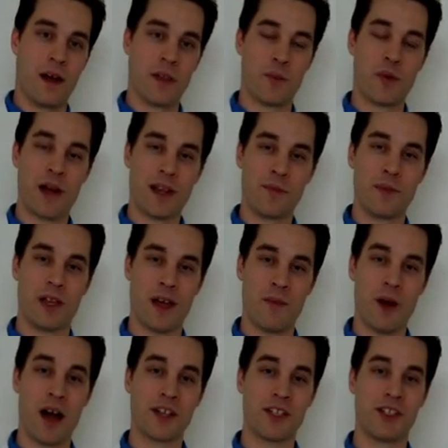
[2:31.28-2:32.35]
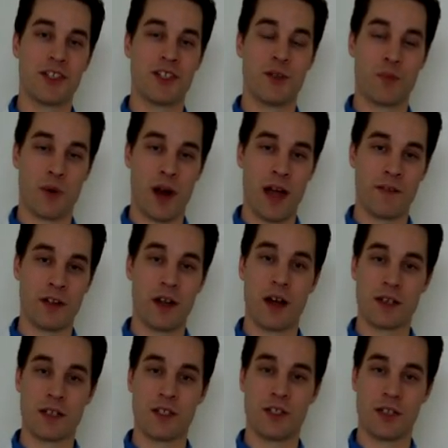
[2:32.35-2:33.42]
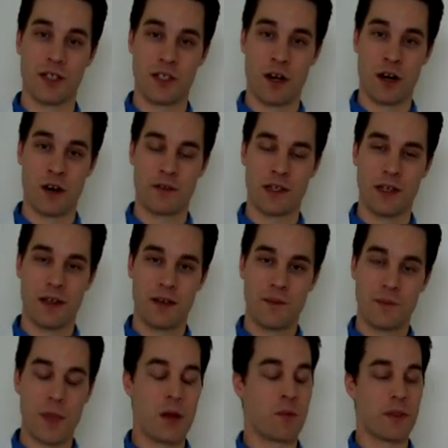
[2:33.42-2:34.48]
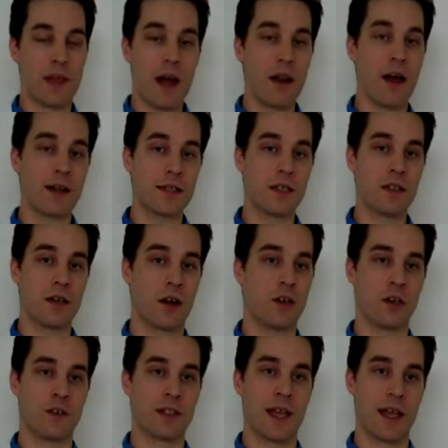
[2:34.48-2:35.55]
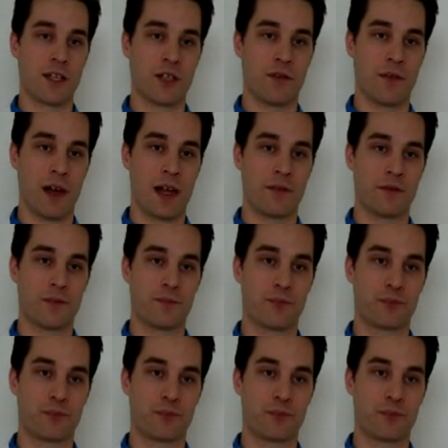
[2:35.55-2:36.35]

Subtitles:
the brain can become oxygen deprived and oxygen starved. And without oxygen, our nerves can't survive.